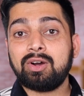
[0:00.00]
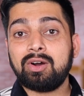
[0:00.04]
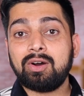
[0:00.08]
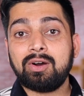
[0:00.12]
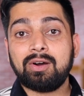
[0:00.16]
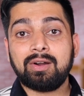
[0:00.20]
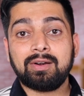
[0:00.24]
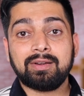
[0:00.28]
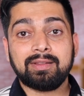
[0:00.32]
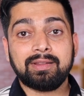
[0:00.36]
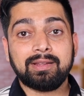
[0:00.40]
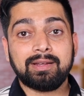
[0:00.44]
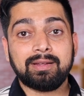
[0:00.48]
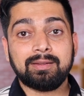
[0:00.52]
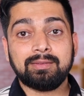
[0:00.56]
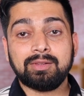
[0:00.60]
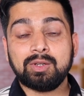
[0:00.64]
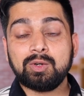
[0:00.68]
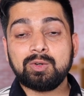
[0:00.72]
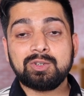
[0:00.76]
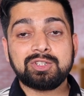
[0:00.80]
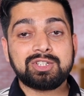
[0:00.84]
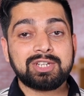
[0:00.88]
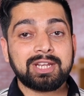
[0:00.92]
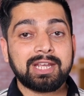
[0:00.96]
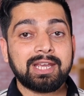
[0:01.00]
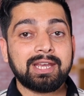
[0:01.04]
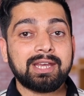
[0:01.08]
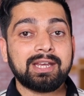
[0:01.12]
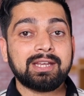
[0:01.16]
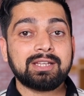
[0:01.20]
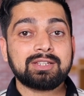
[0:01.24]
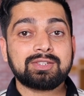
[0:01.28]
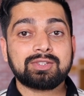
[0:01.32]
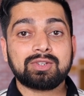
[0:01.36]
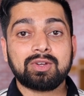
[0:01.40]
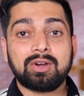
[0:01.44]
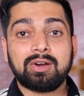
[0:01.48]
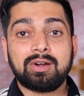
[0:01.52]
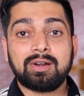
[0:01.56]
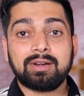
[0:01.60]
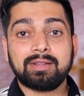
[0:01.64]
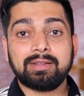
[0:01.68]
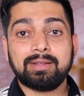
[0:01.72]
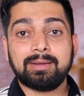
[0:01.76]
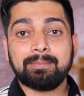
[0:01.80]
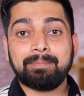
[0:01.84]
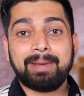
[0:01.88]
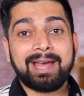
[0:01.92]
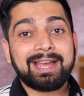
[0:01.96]
or the Node.js or
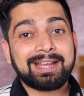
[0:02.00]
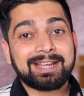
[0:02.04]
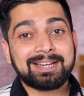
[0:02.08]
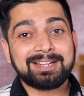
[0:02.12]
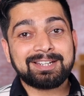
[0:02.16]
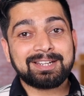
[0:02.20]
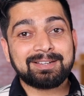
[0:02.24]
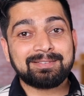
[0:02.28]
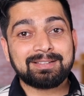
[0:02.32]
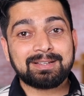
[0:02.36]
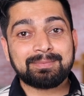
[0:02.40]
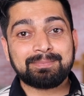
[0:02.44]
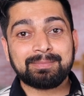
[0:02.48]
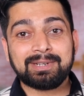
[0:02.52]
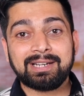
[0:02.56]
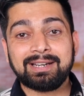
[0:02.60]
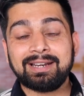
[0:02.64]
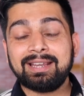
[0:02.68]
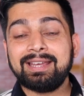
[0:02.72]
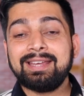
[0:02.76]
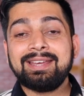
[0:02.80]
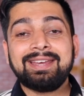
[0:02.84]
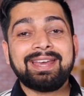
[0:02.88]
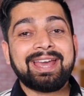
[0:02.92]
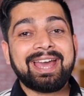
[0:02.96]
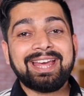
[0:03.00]
the backend development,